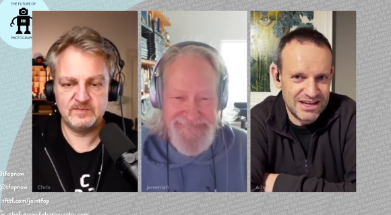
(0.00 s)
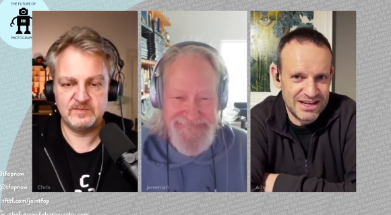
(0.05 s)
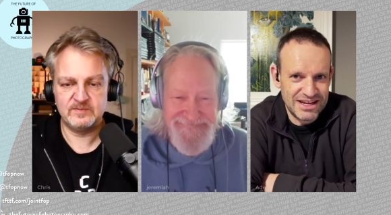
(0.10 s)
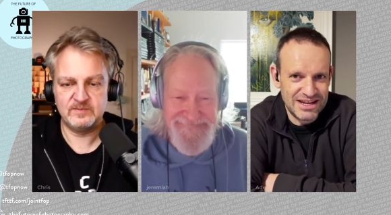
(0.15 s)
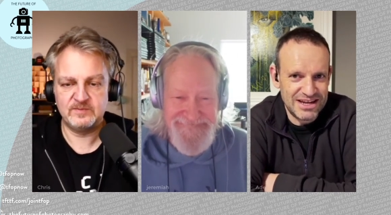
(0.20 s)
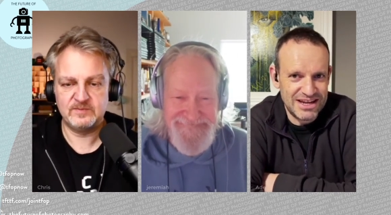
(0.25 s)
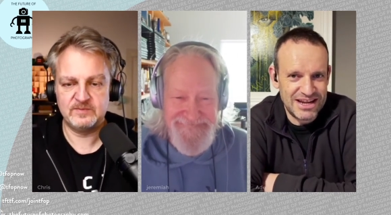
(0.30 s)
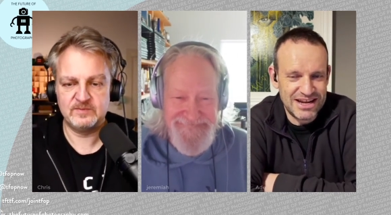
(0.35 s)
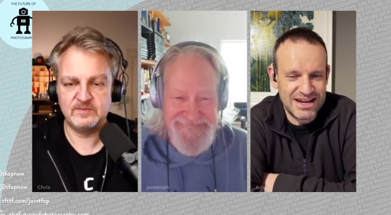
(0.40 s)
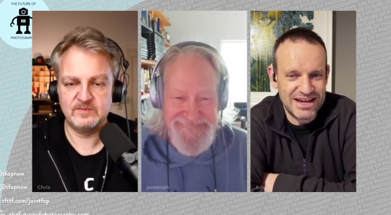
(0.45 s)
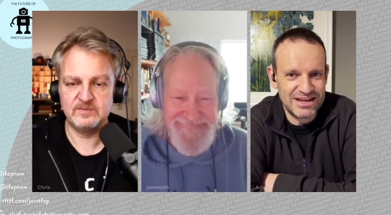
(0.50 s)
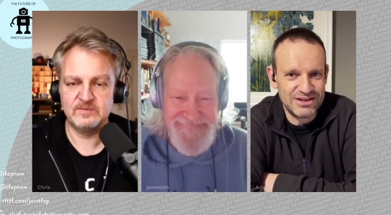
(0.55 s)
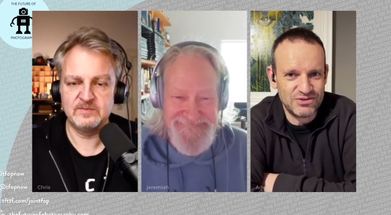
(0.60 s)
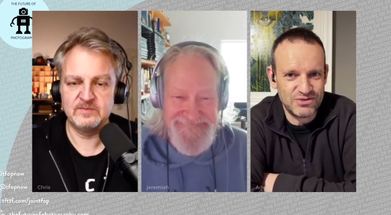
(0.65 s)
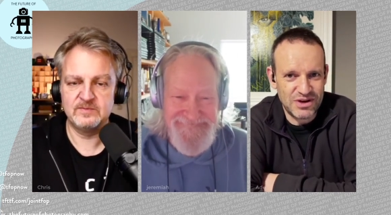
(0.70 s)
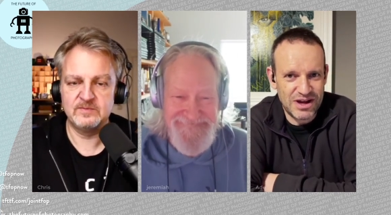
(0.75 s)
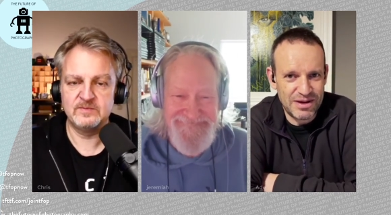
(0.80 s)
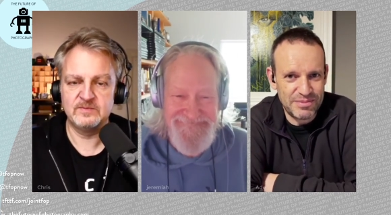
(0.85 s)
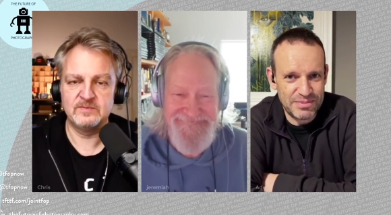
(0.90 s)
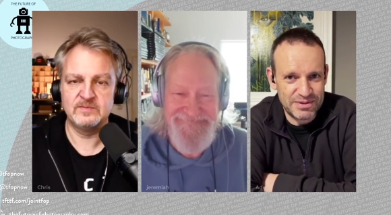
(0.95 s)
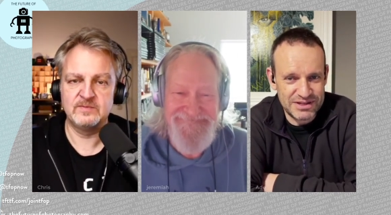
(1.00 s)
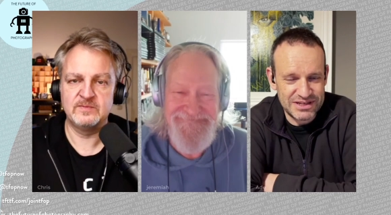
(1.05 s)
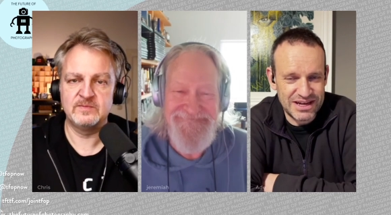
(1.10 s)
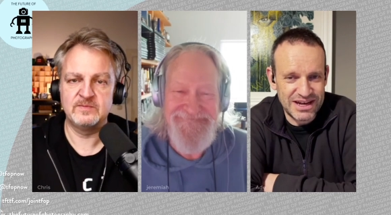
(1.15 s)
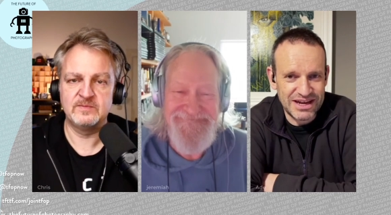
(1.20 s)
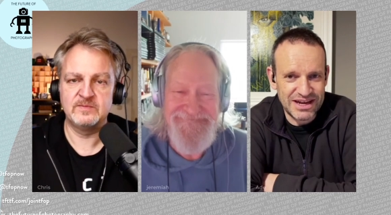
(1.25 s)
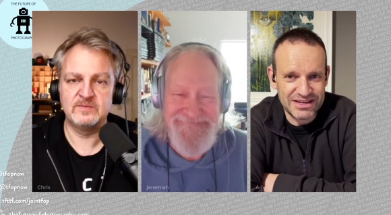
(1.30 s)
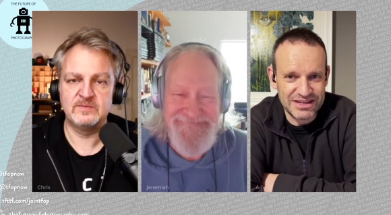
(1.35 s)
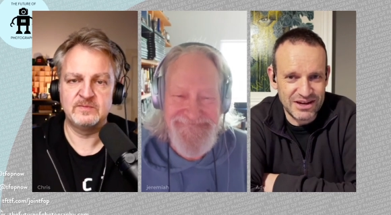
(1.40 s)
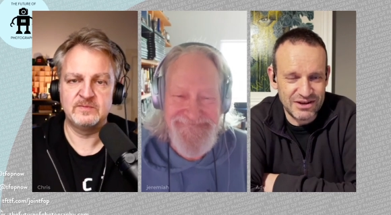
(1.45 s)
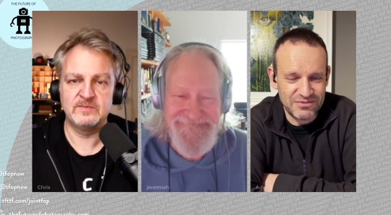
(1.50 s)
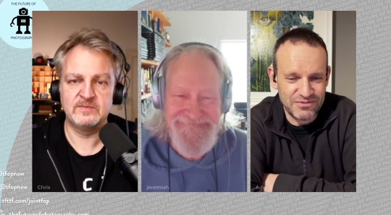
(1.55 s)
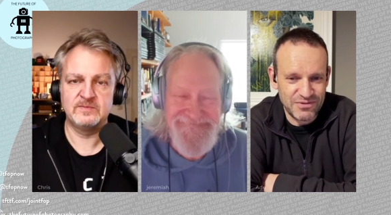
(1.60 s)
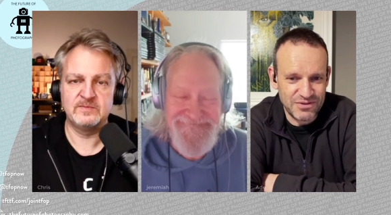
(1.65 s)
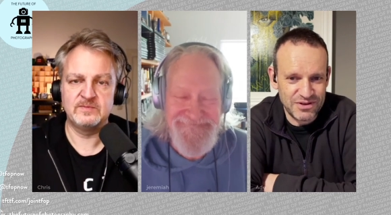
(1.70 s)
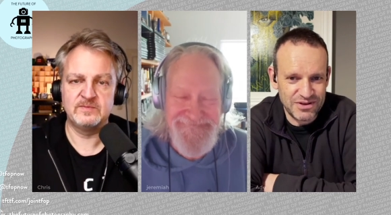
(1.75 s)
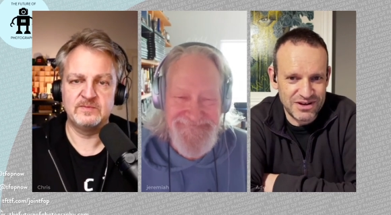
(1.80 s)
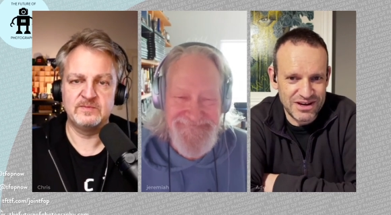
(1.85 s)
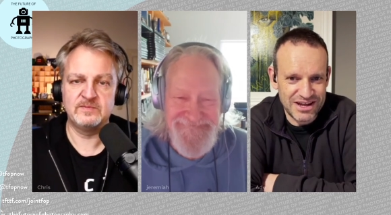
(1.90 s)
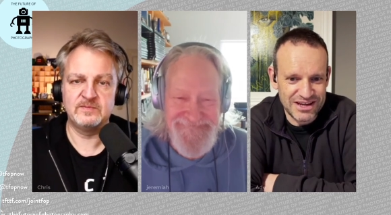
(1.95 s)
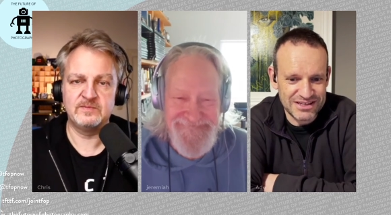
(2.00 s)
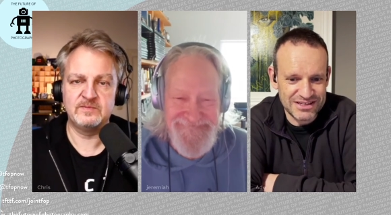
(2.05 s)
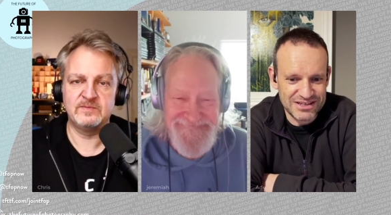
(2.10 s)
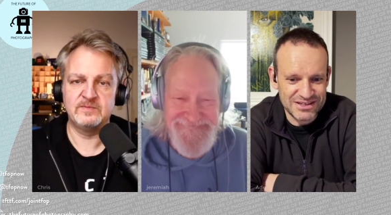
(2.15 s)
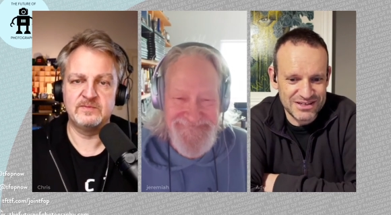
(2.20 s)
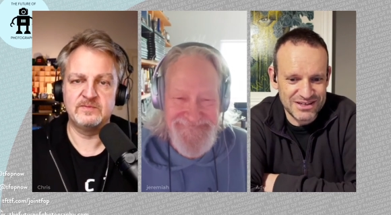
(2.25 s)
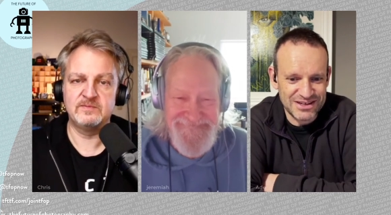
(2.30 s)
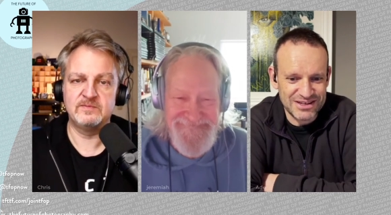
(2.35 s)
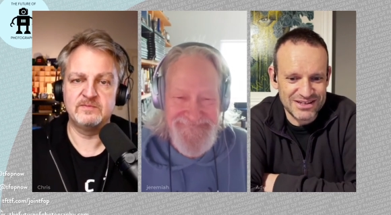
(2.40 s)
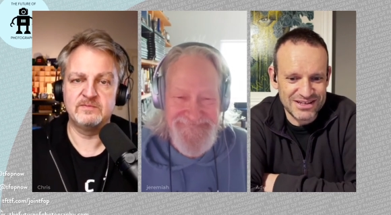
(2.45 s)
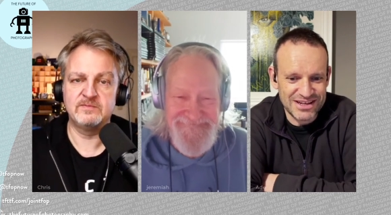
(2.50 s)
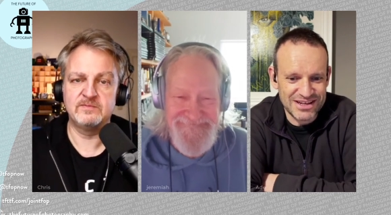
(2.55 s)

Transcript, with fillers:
Speaker 1: their natural habitat, you know, for an exercise